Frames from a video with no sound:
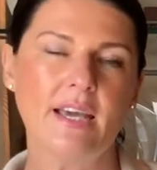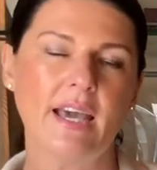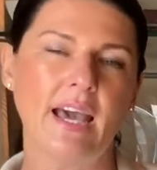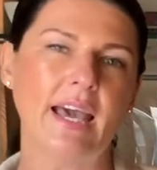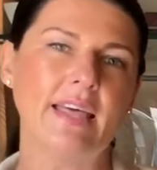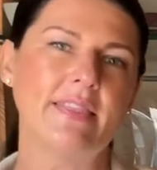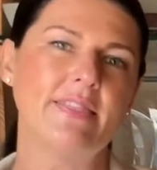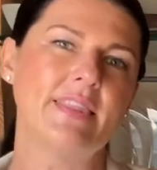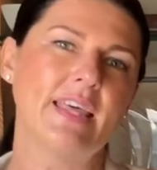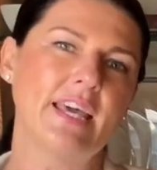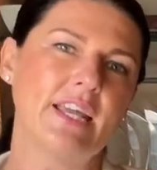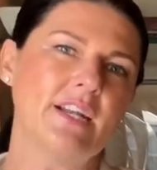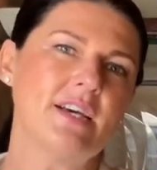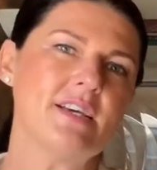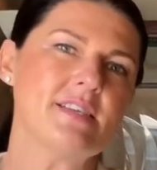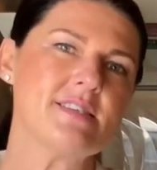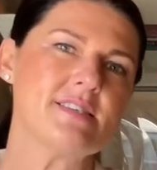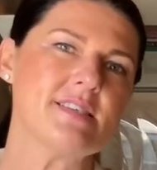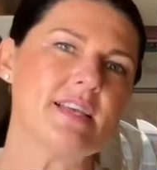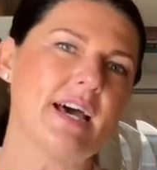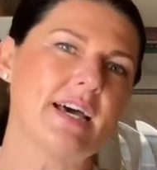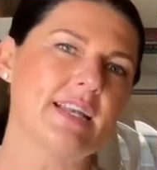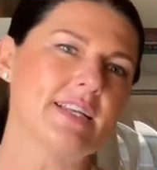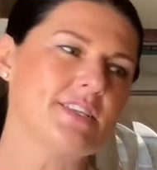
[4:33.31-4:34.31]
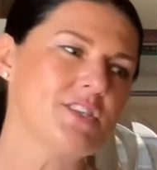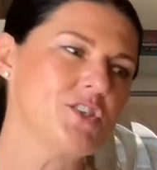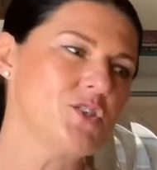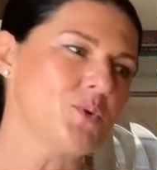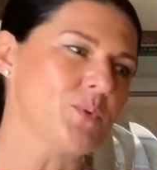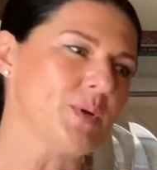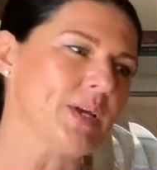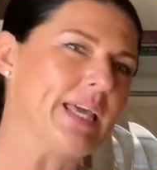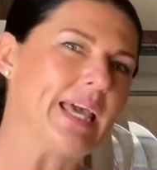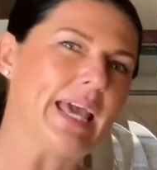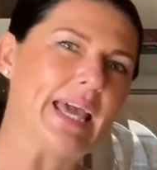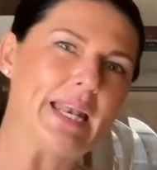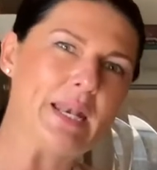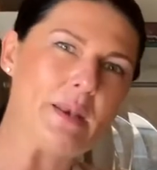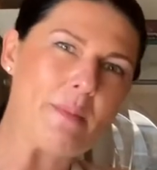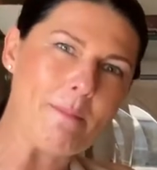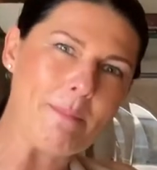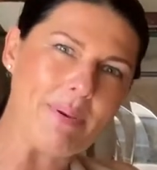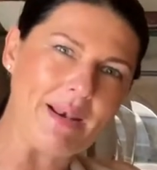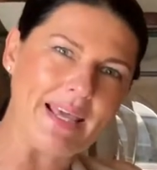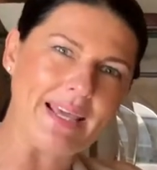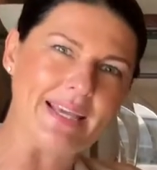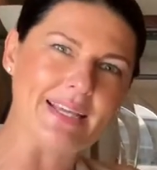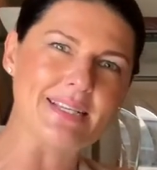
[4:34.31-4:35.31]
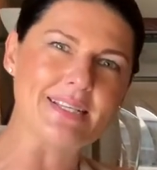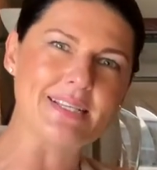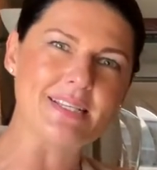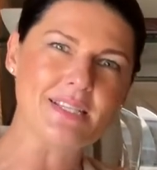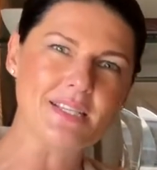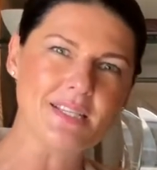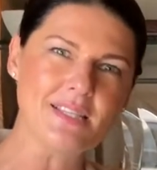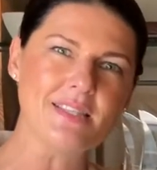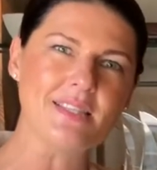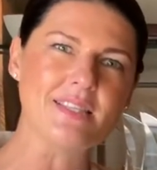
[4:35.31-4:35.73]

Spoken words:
And then I started to again blend